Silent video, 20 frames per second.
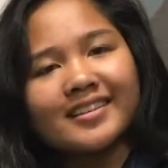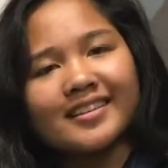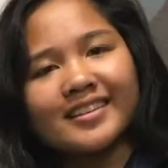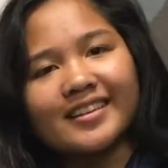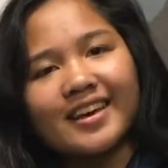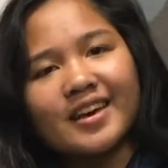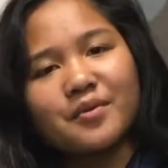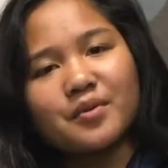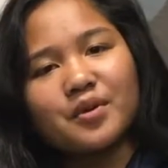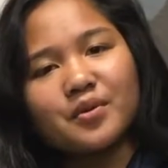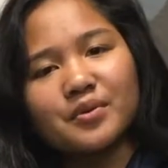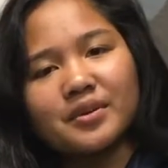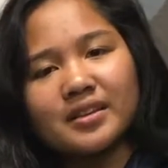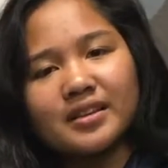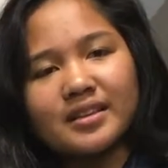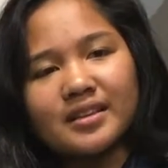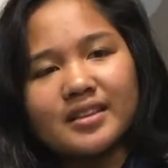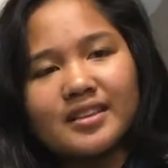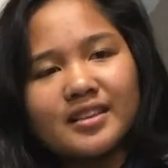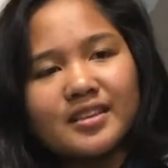get what we
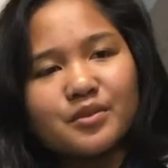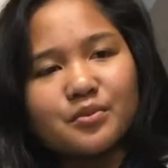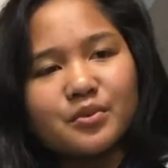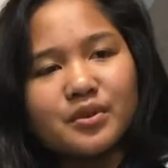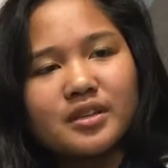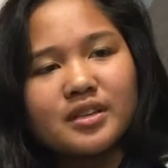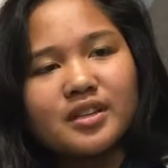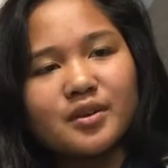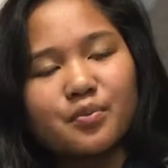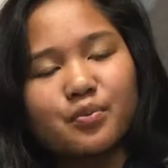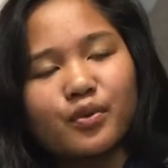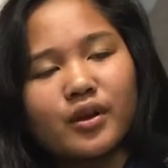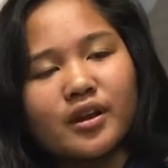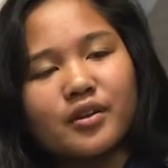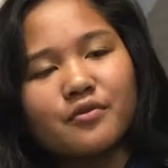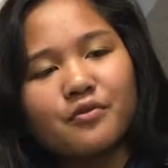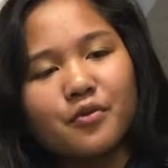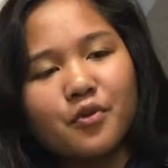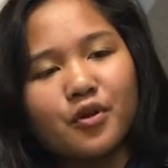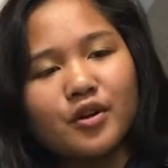need to
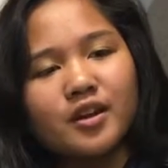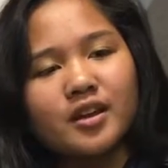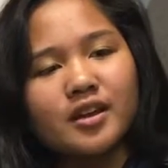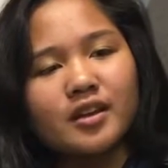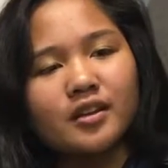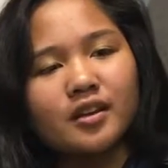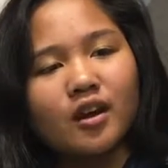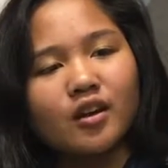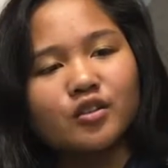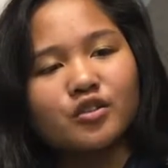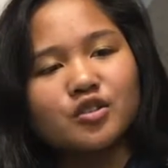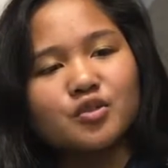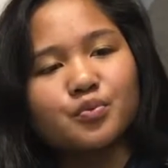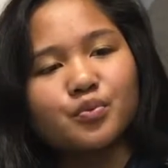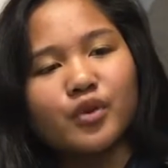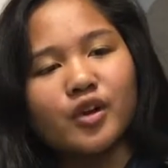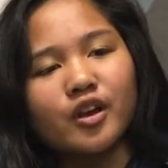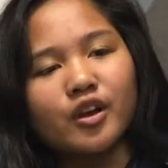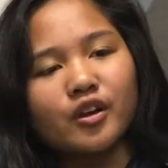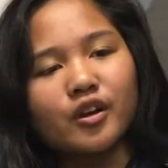pray for it and not use
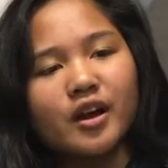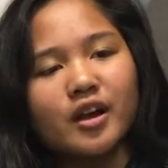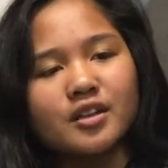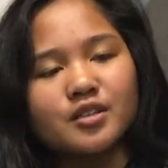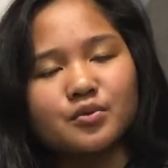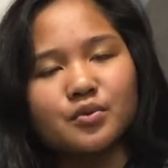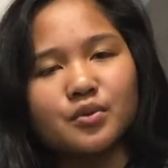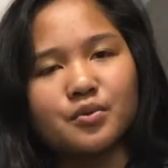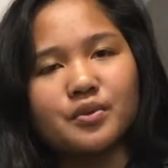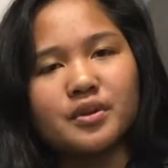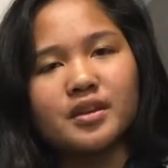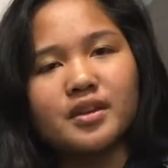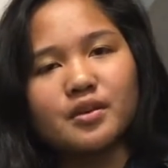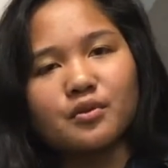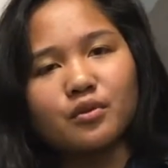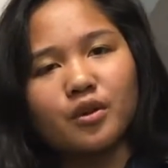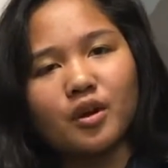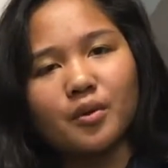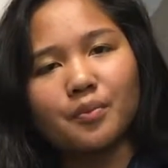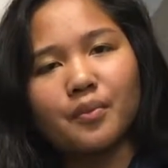prayer as when we
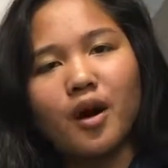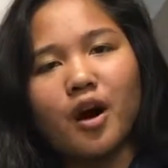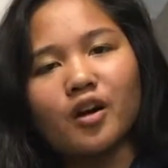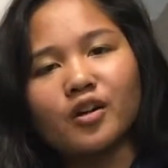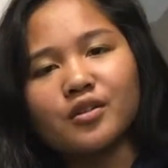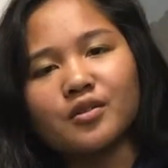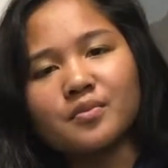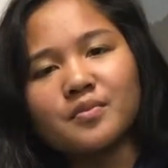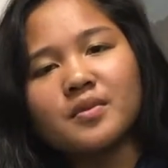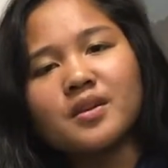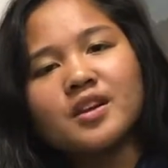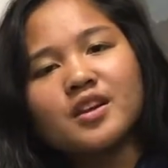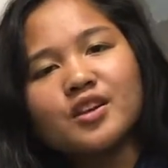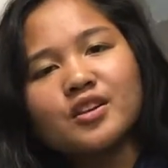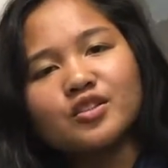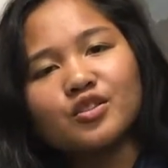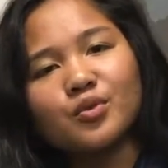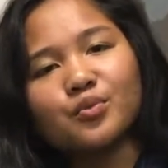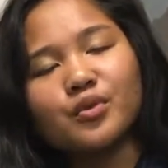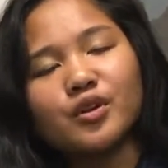hit rock bottom.
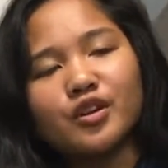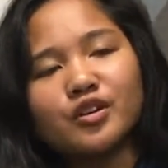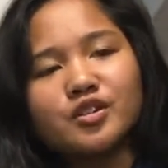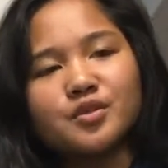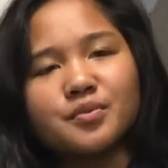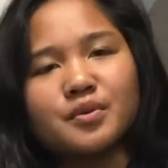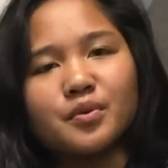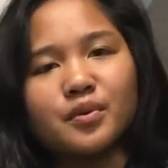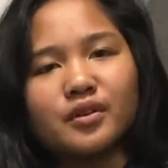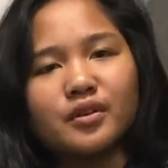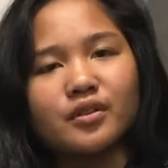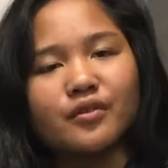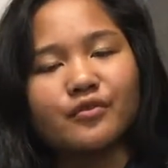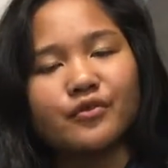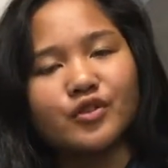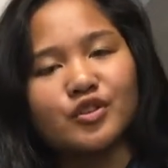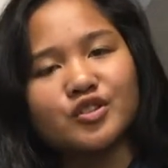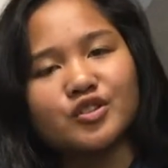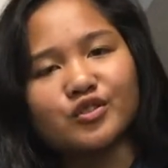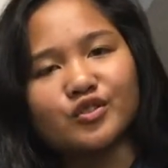So prayer should be one of the
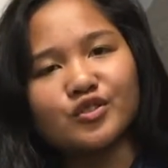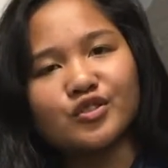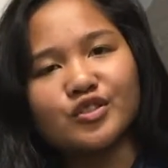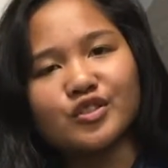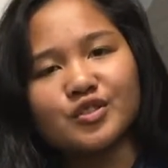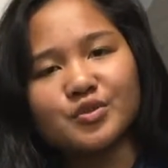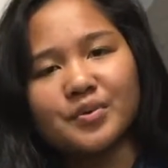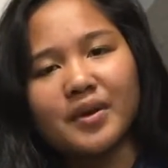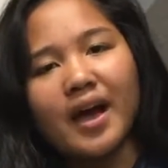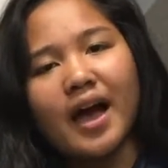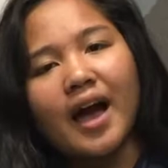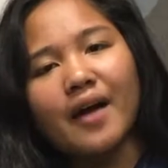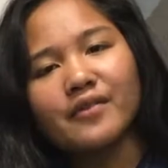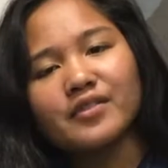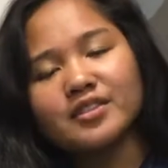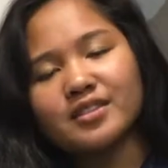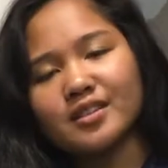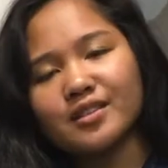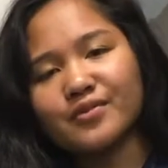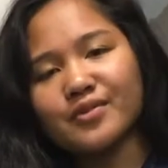first solutions we
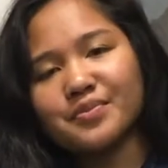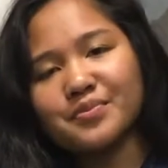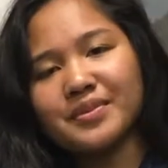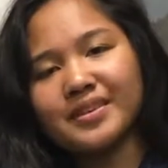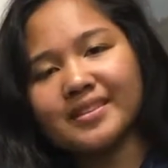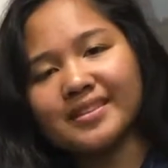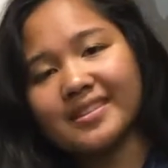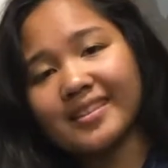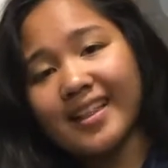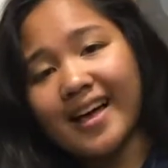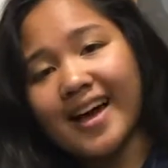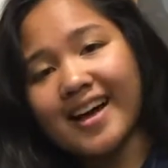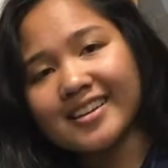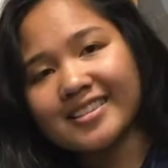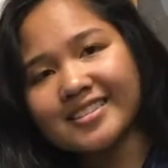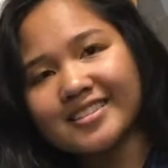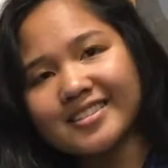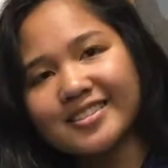have instead of it being the last.